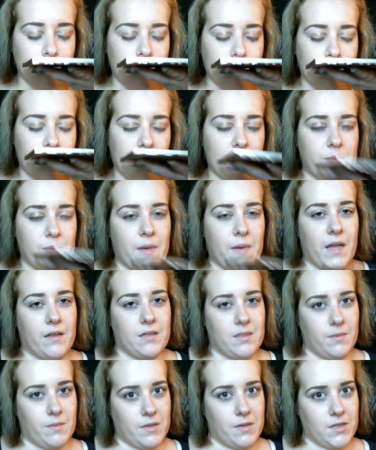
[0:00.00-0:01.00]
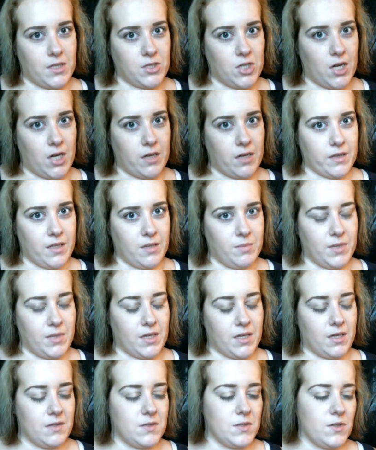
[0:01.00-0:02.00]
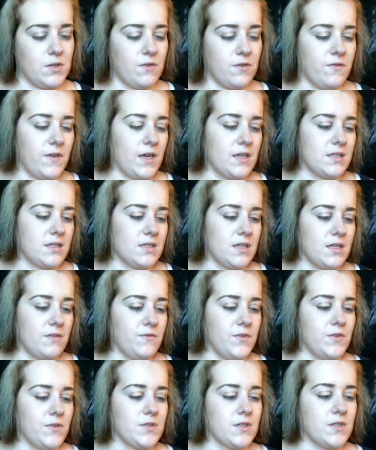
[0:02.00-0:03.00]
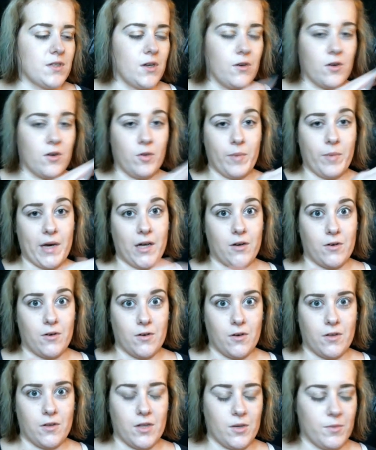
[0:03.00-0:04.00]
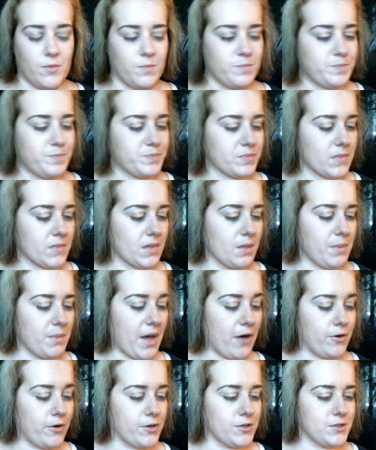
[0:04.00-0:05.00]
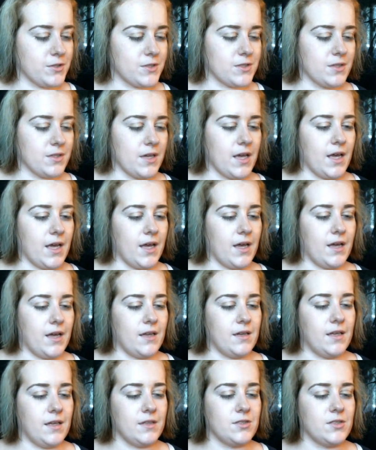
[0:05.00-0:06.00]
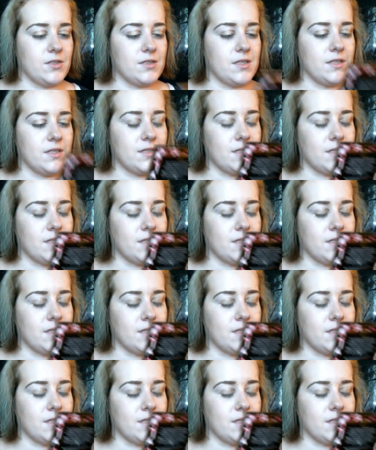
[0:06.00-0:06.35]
this palette smells like chocolate because Too Faced infuses cocoa powder in all their powders, and it just is